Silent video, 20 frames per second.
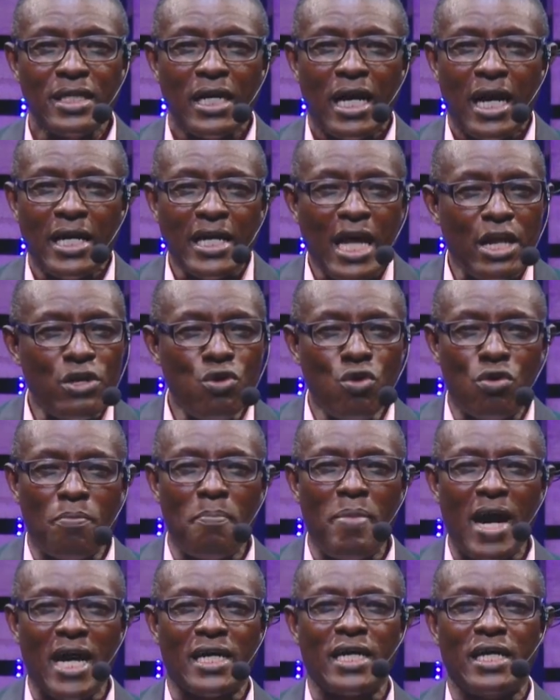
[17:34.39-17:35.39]
And I look
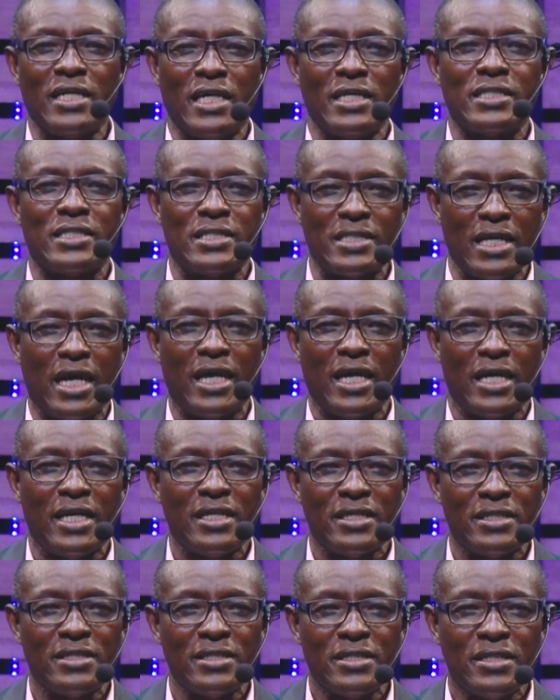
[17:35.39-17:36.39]
back and I say,
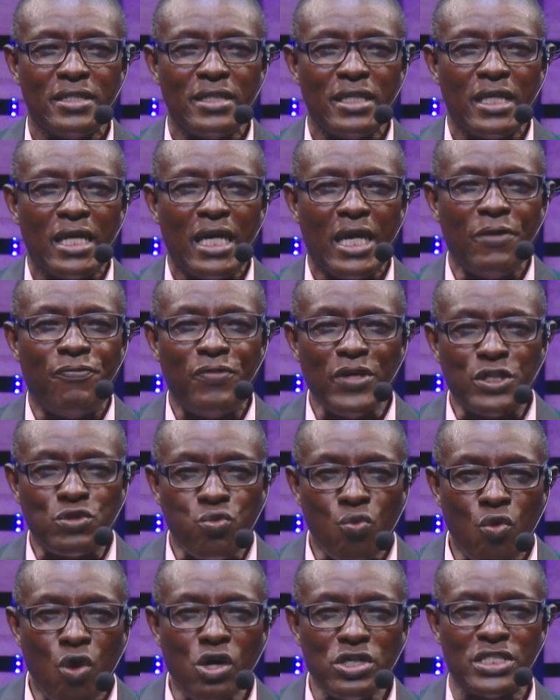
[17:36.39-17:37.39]
if it
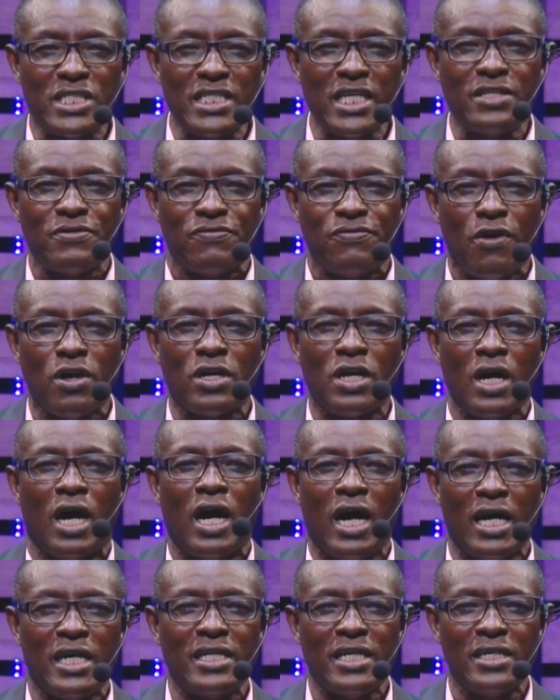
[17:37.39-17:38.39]
wasn't for
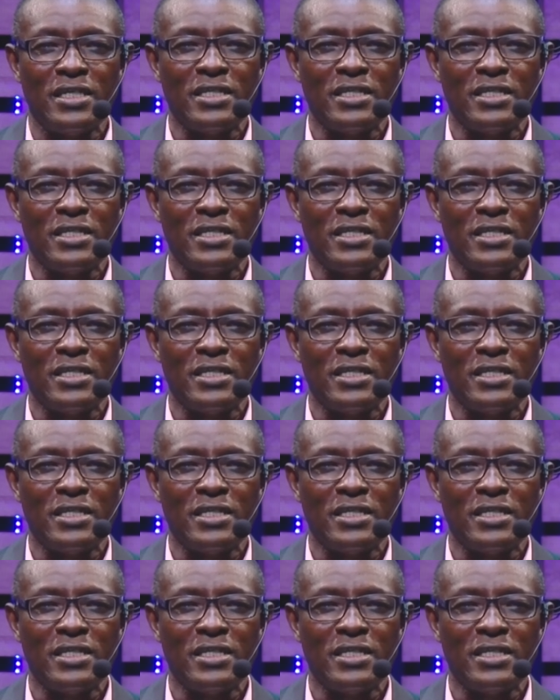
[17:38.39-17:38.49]
God,